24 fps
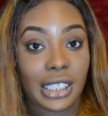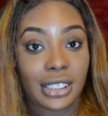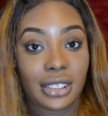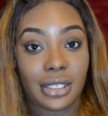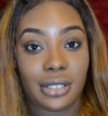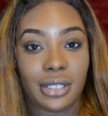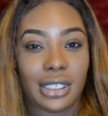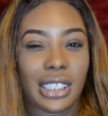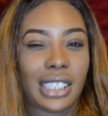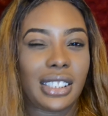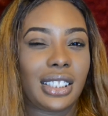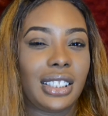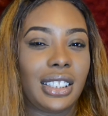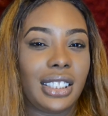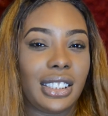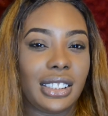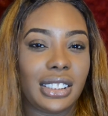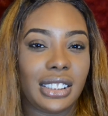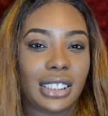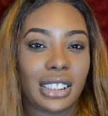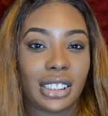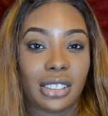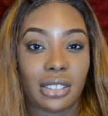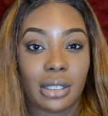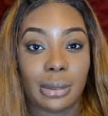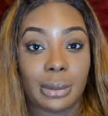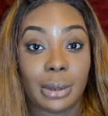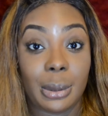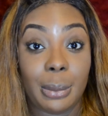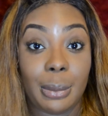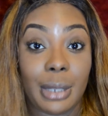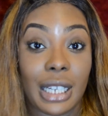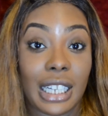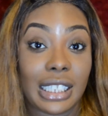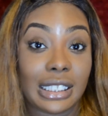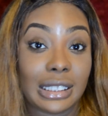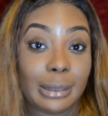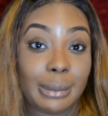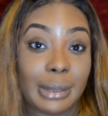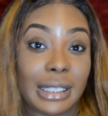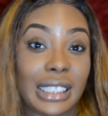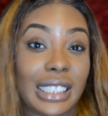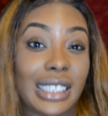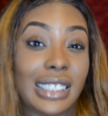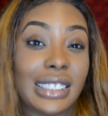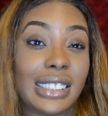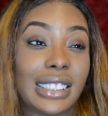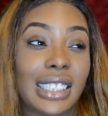so check the description box
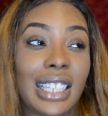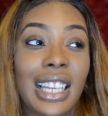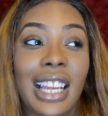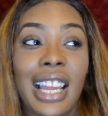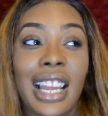because